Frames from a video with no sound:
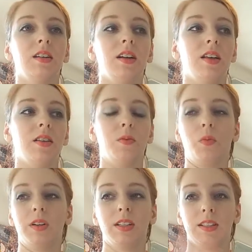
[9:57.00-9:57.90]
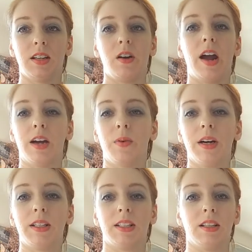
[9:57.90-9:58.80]
and then once it's in our egg
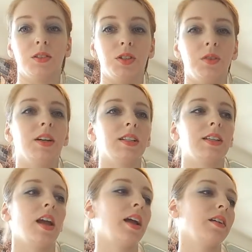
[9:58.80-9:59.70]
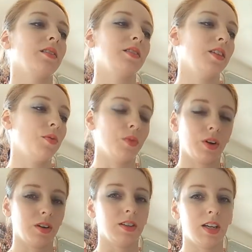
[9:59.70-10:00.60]
whites and it's doing its thing, then
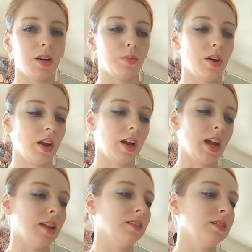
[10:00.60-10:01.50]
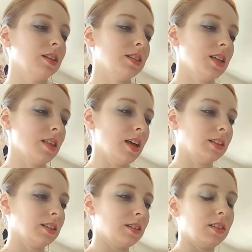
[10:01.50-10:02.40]
we're going to take a break again, because then
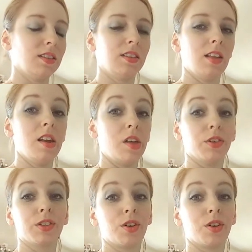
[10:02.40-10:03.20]
that's another slow